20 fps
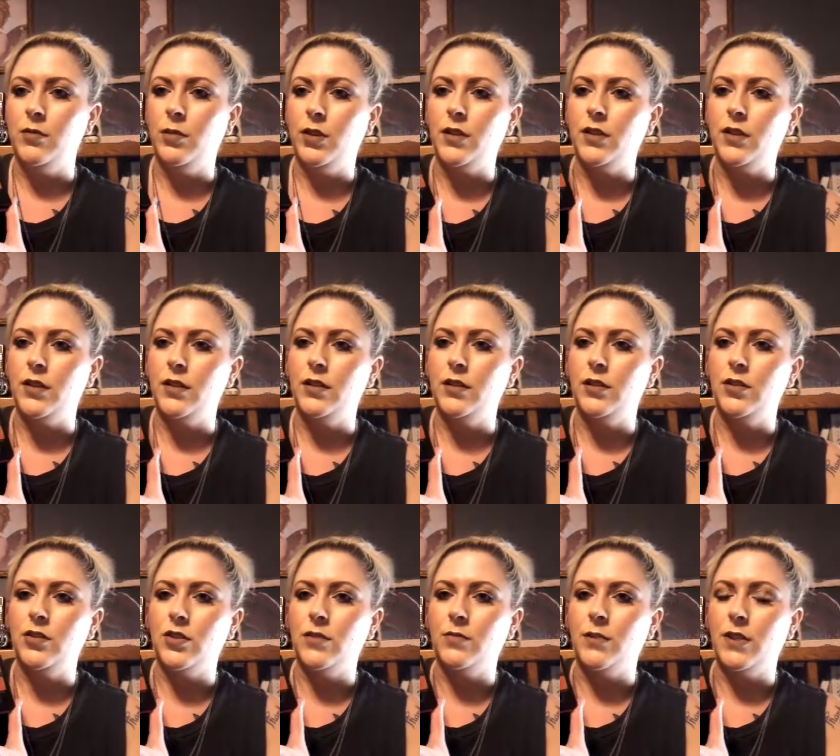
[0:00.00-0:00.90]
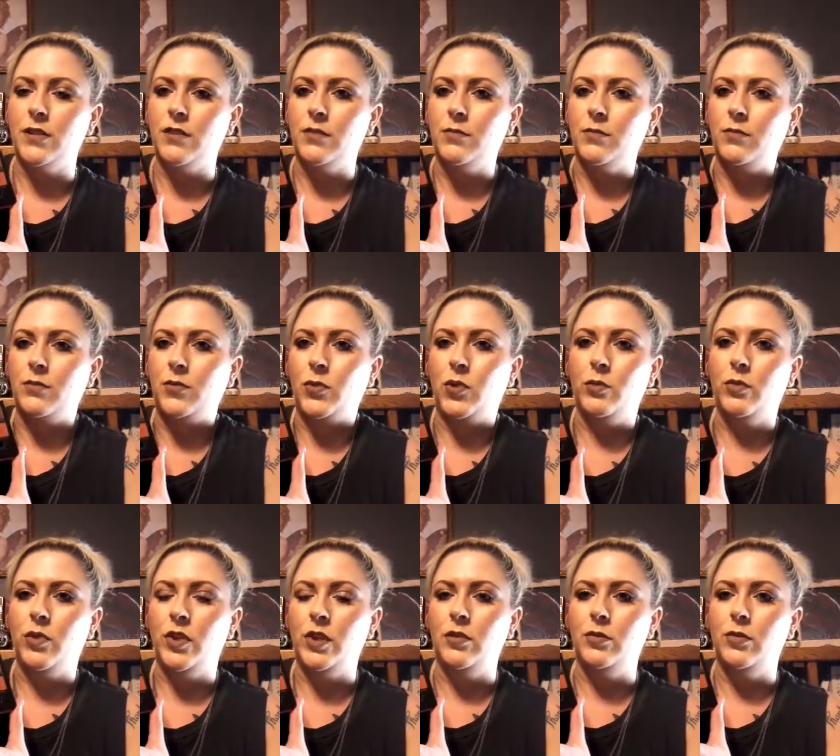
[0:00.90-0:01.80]
because it just makes them more
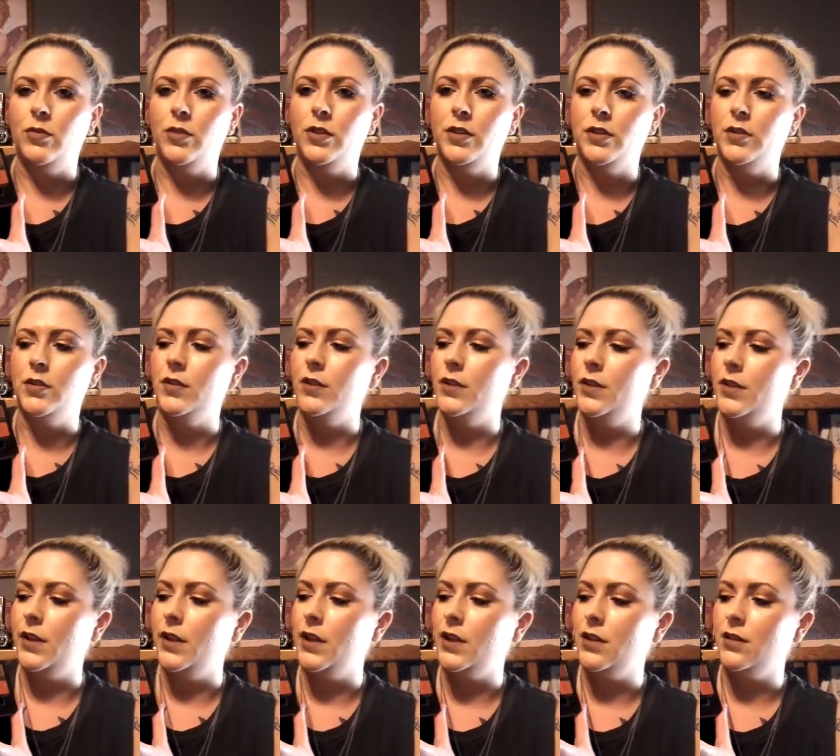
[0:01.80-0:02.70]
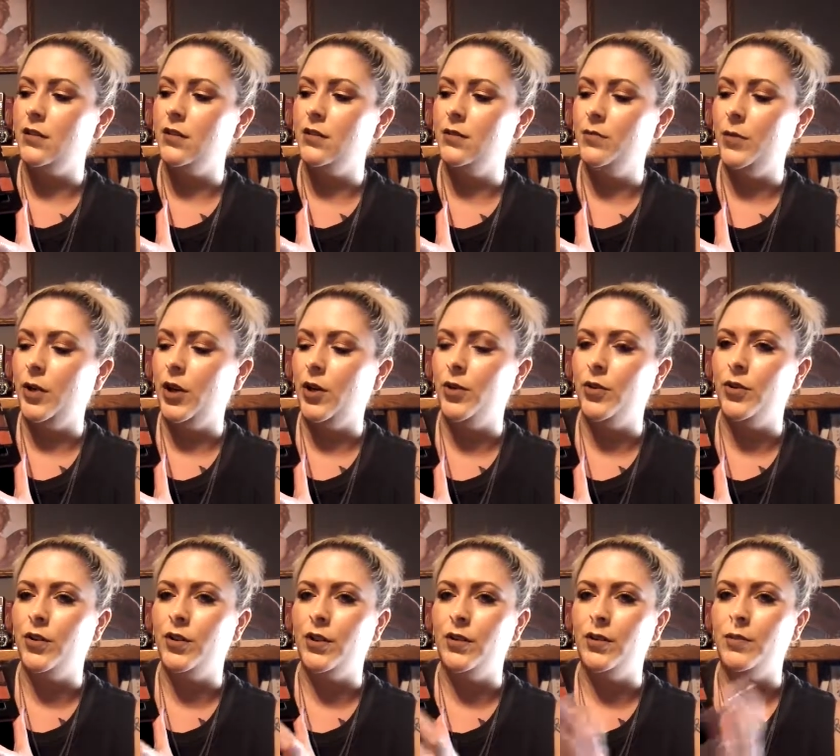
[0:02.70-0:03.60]
blendable and like
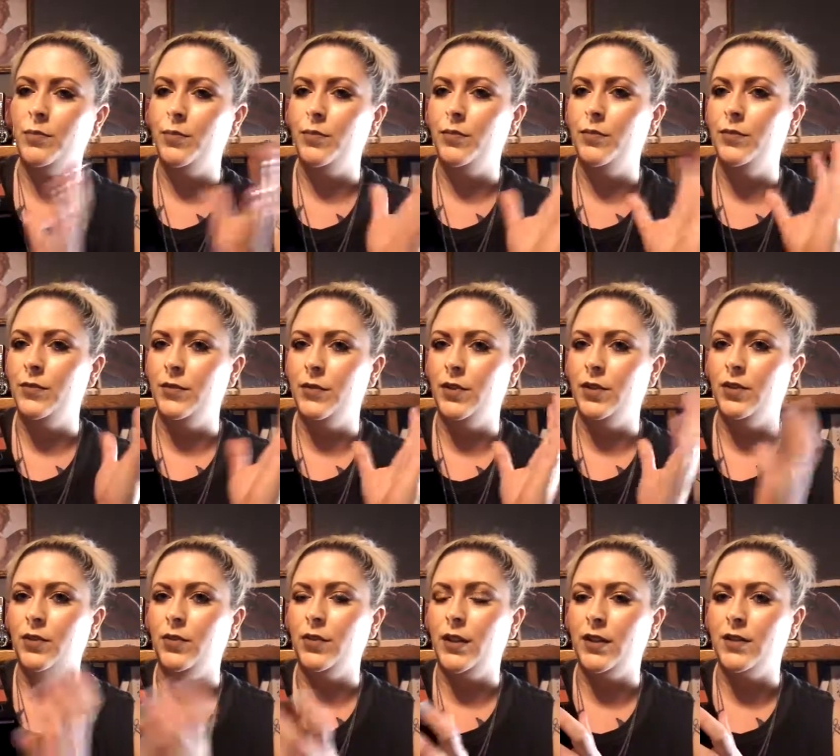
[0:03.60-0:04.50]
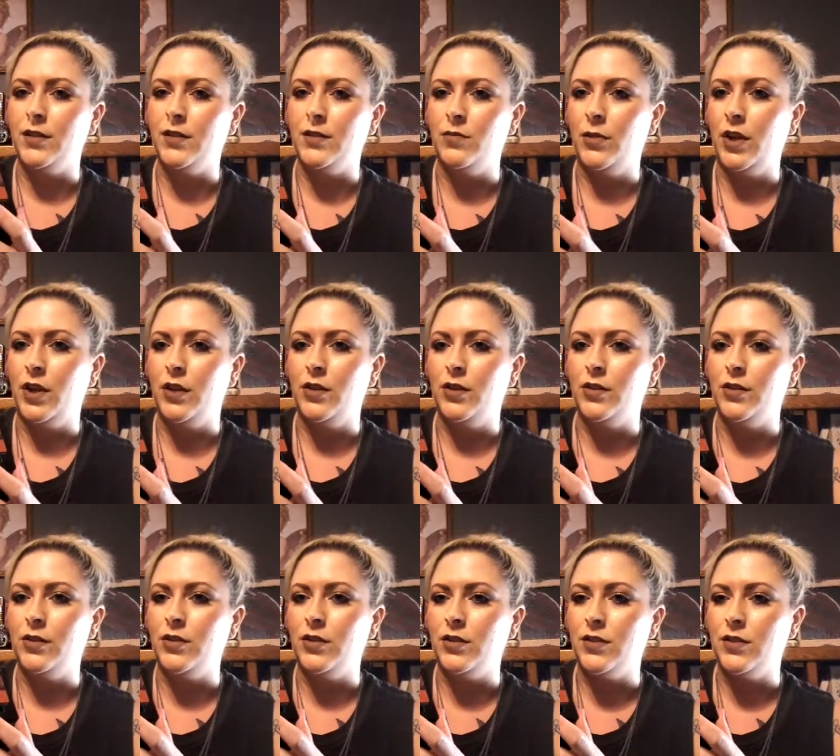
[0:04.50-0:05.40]
powdery, you know, that doesn't matter.
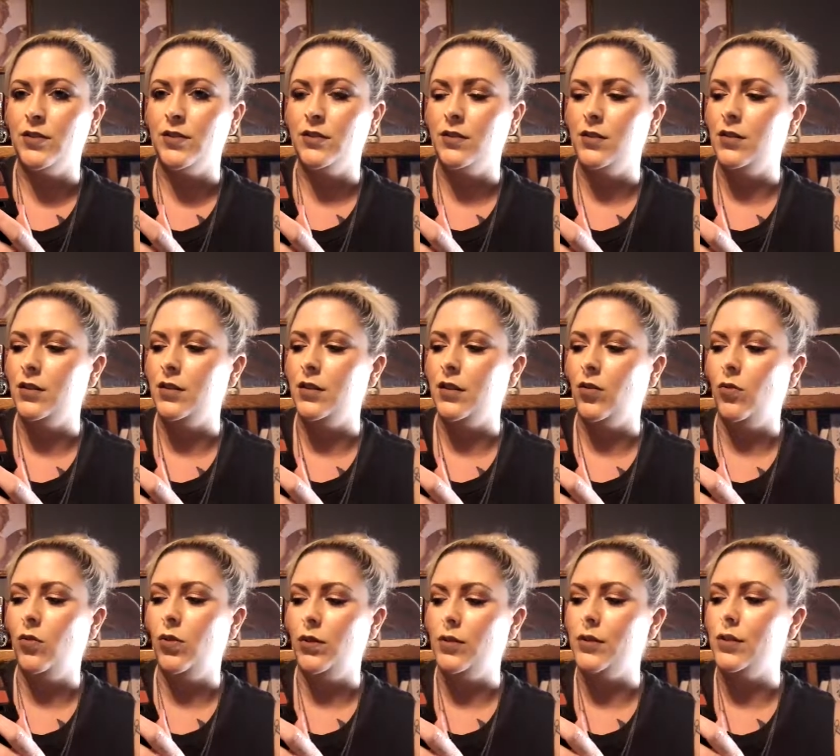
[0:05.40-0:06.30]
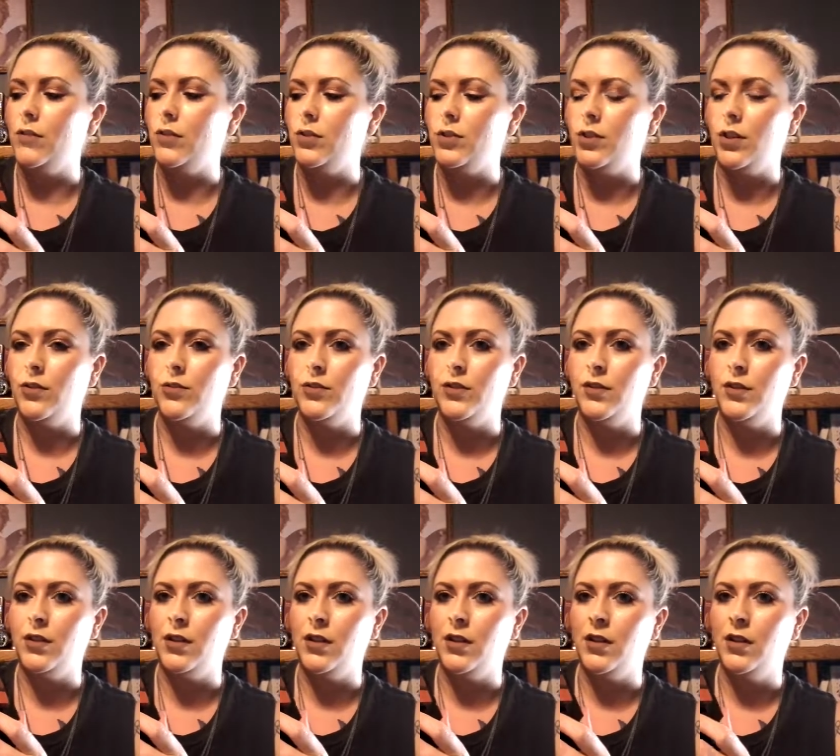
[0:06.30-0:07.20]
It just, the quality of the shadows
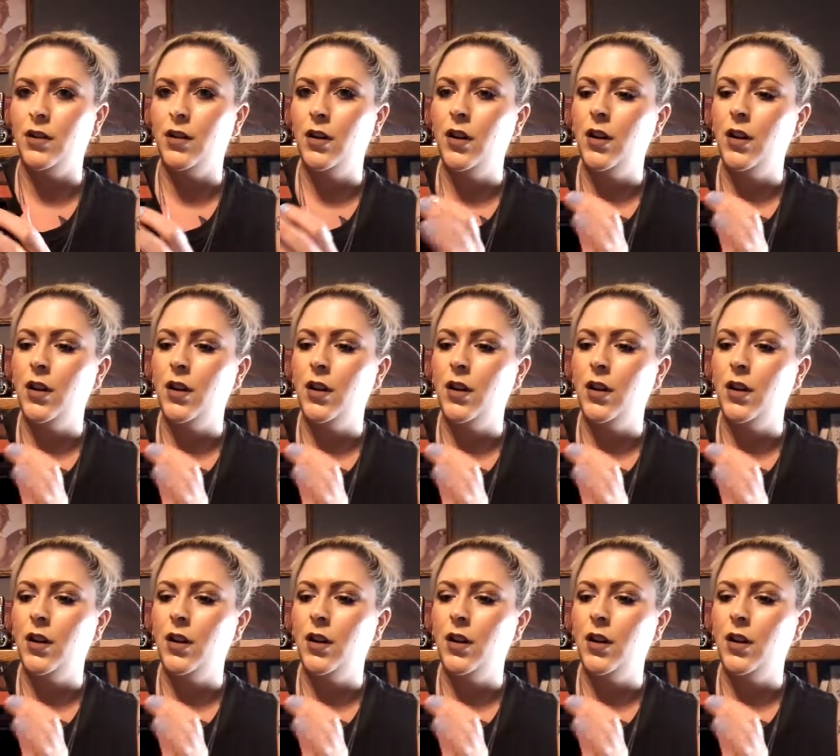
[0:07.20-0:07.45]
is there.